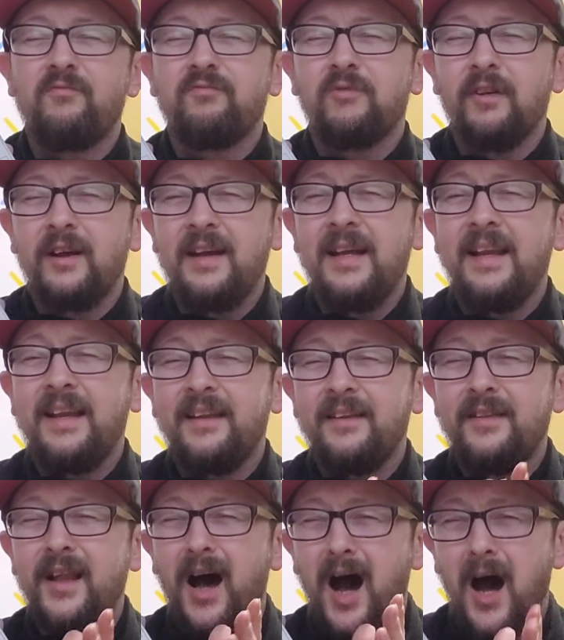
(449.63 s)
really
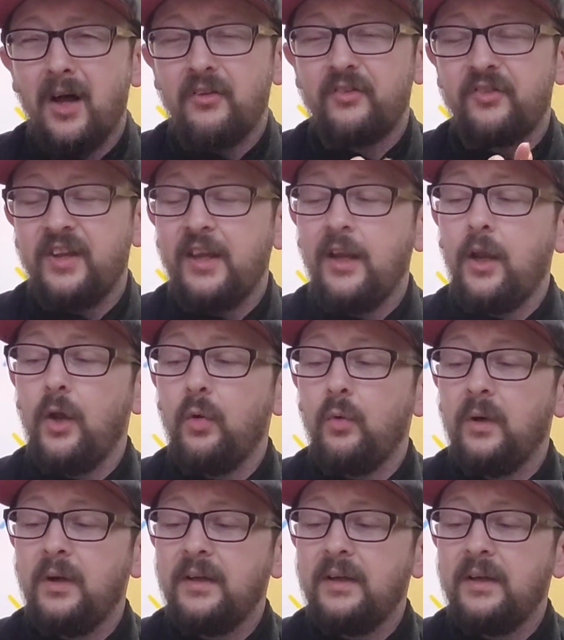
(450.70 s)
nasty glue.